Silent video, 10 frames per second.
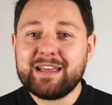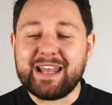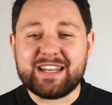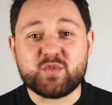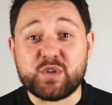
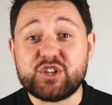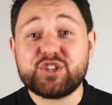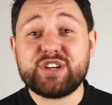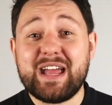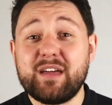And as we
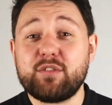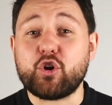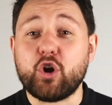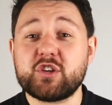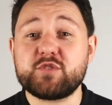share the
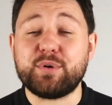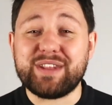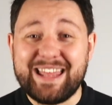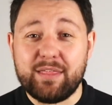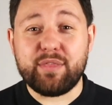
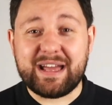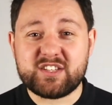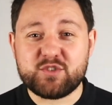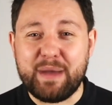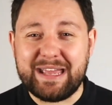gospel in
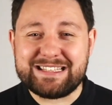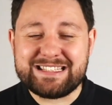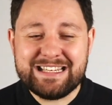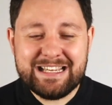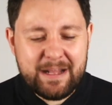that space,